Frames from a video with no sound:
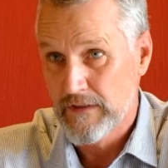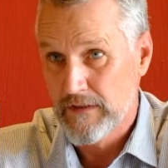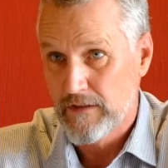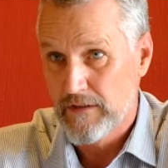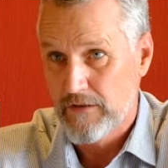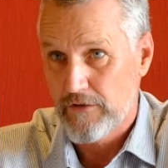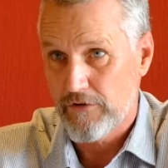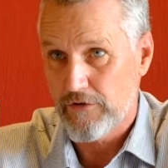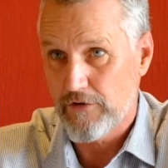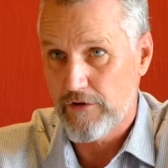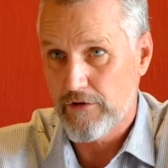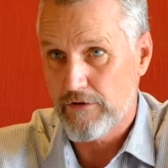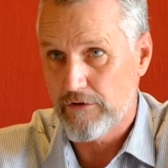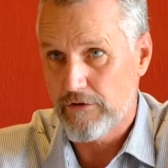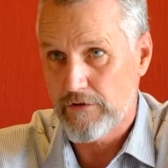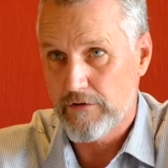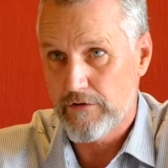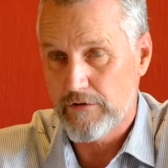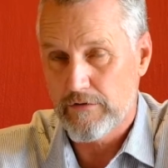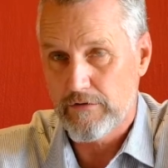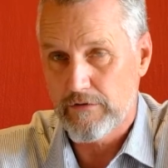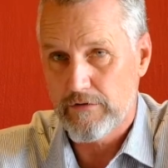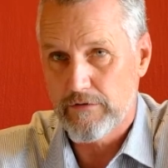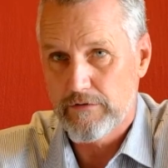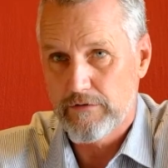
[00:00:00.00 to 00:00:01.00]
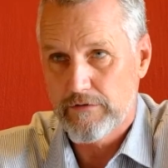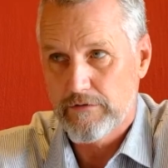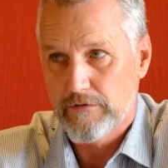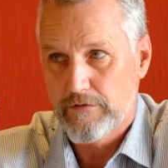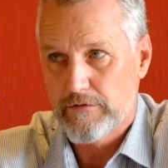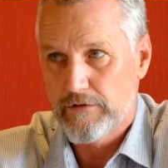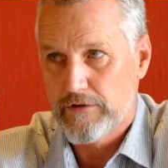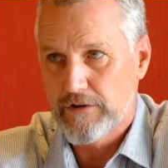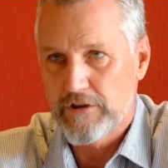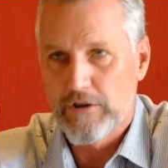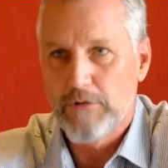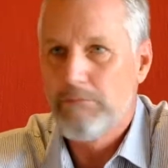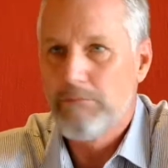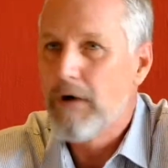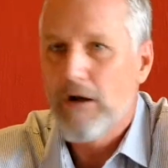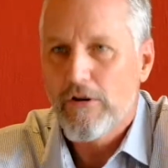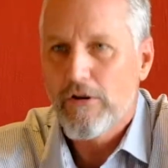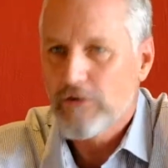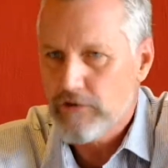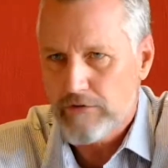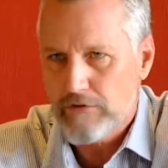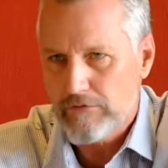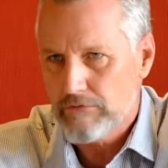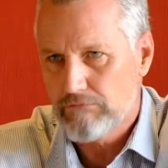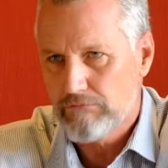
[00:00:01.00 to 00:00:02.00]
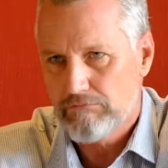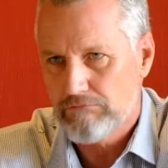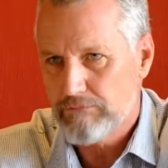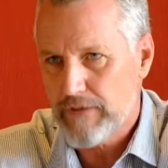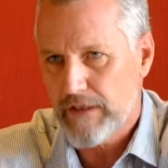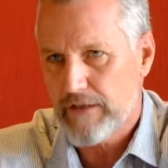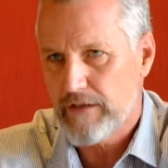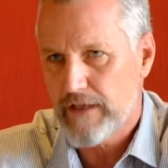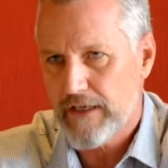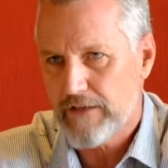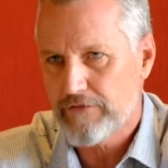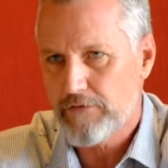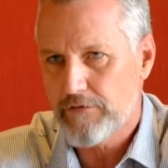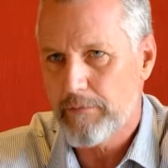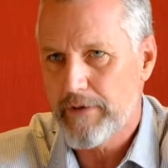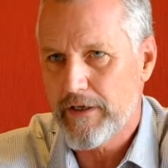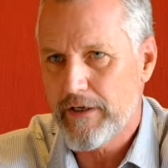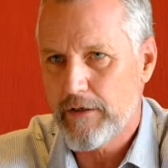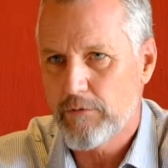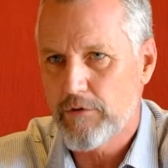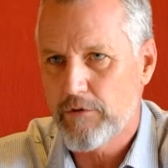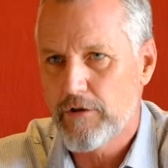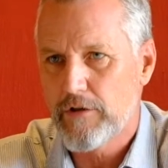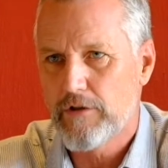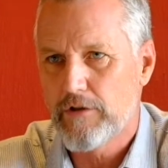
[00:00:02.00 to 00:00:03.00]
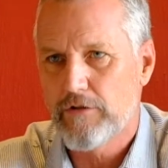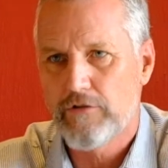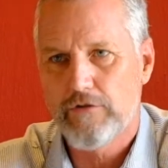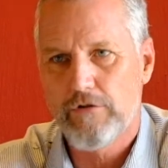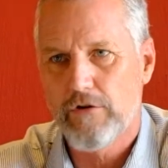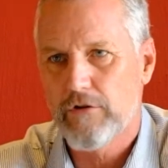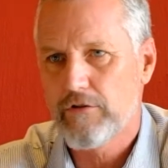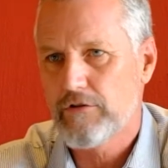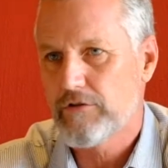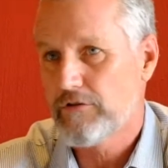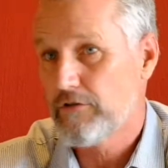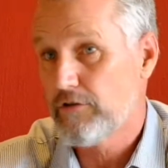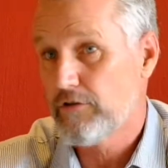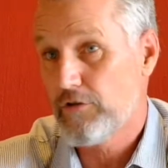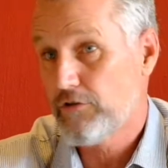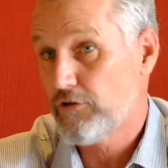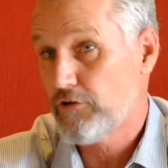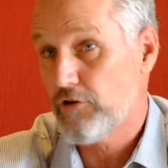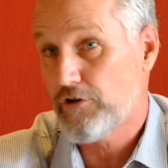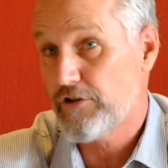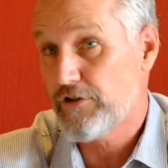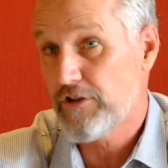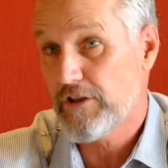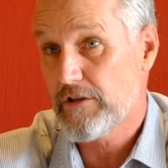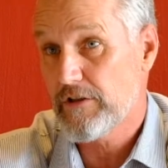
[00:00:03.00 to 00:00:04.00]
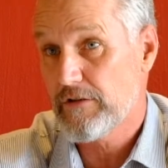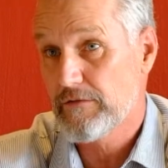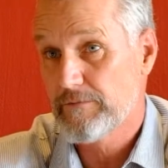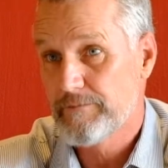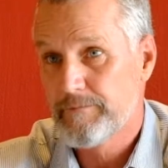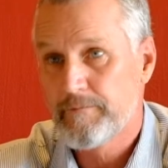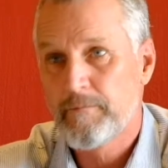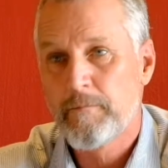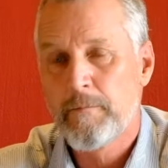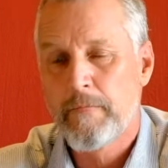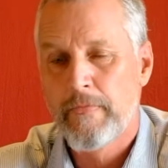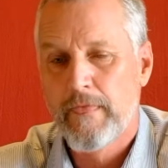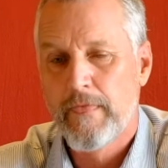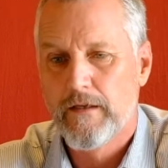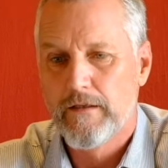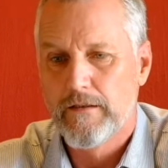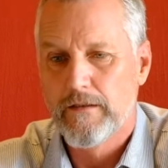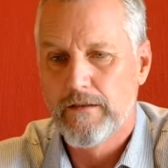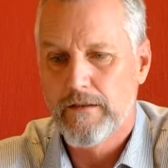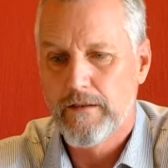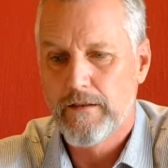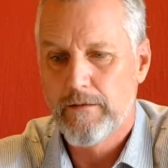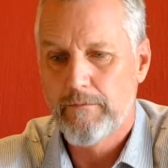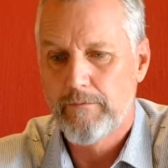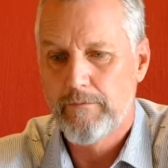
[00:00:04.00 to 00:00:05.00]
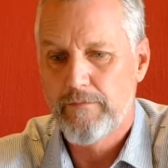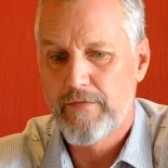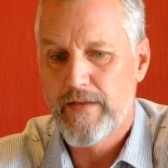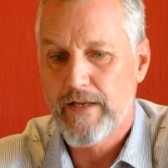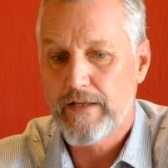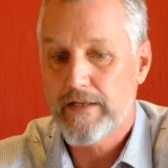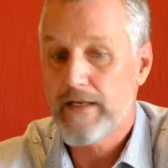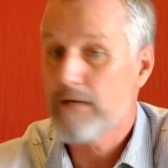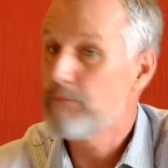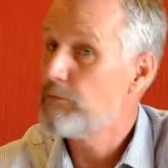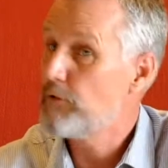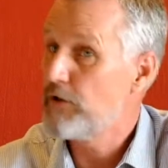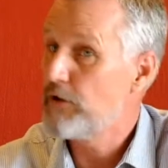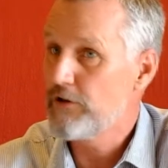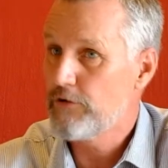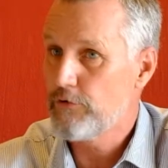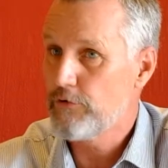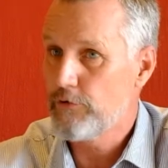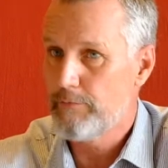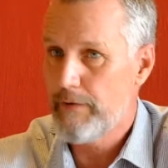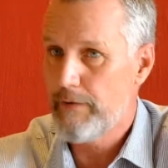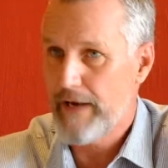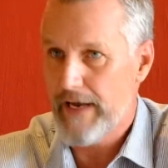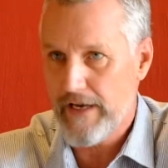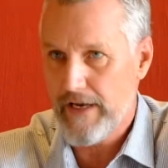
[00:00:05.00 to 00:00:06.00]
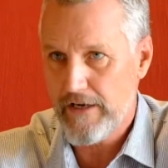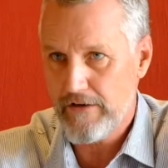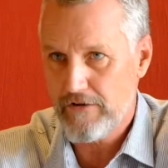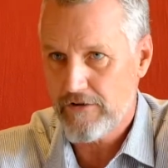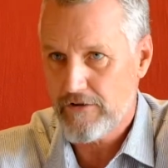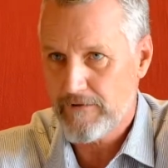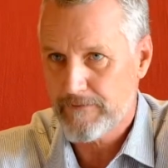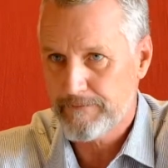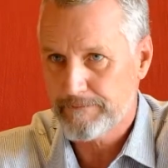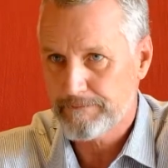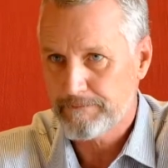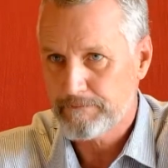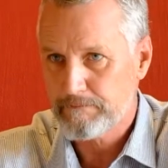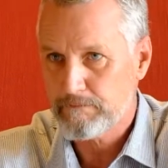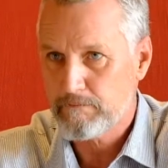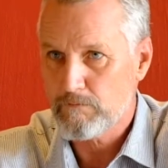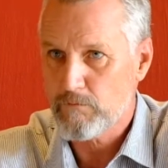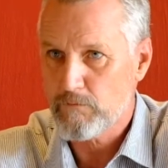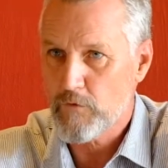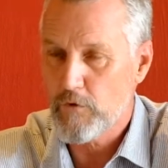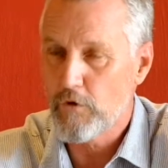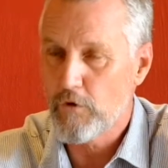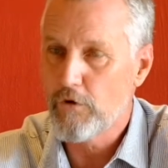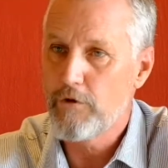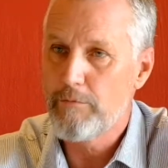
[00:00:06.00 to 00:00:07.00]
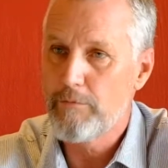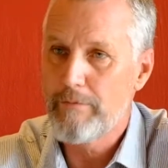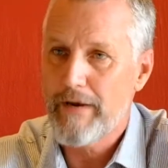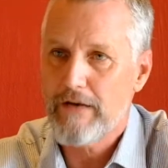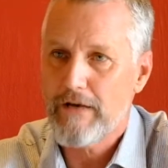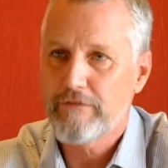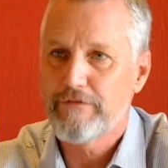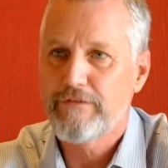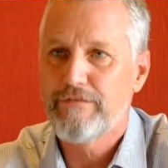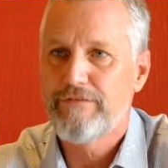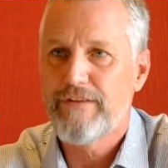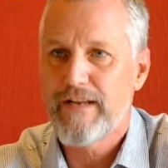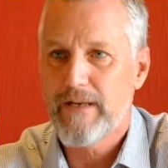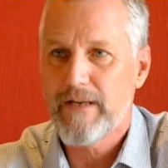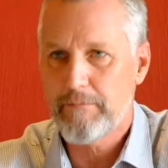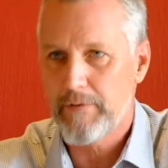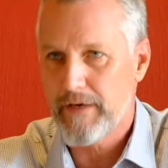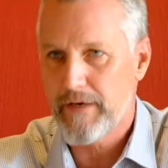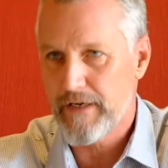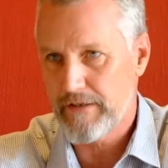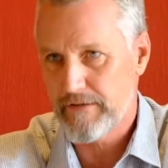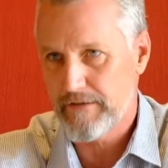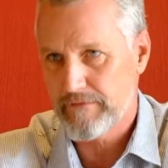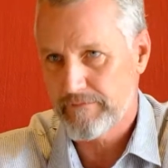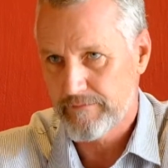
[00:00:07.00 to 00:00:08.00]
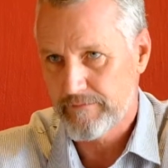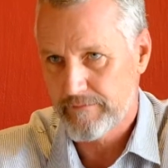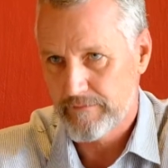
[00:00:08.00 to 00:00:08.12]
So it's an emulsion, by lack of a better word. It's not toxic. That they put into the bags on the back of a flatbed.